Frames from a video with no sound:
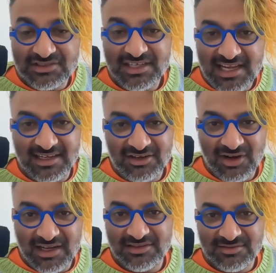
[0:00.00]
taking
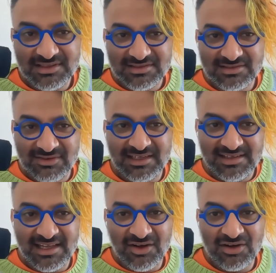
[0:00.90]
credit risk, right?
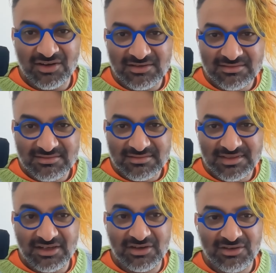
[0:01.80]
They are
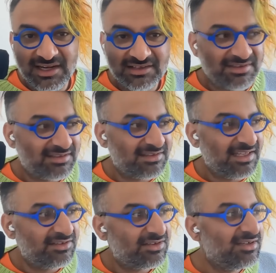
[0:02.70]
a credit risk
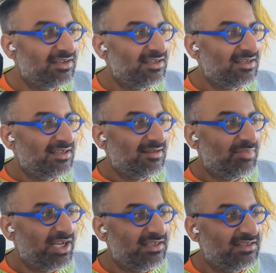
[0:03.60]
lender,
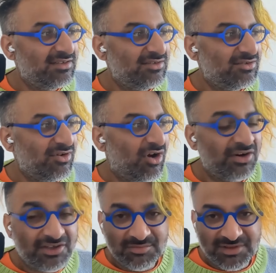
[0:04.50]
but
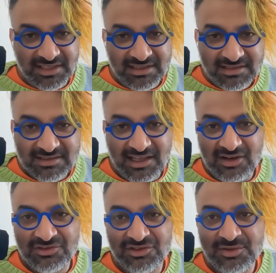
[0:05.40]
arguably they
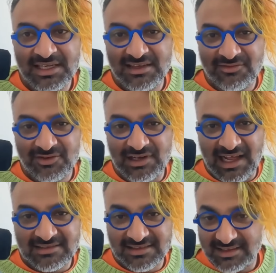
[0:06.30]
are doing it for an
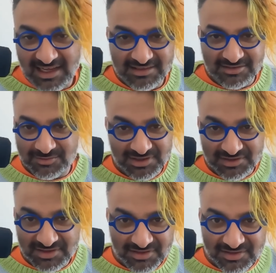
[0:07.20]
asset that has a real
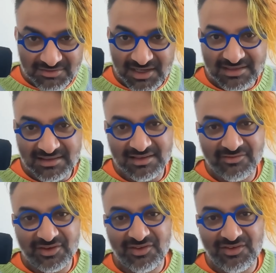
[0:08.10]
yield, right? Like
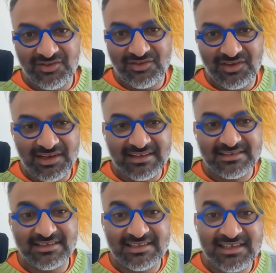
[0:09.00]
versus an
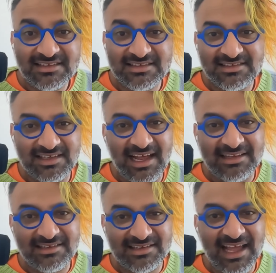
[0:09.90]
asset that doesn't, and
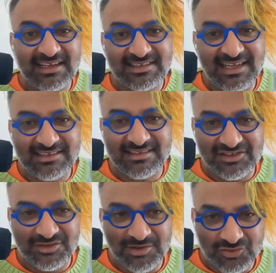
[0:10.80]
the cascade is actually much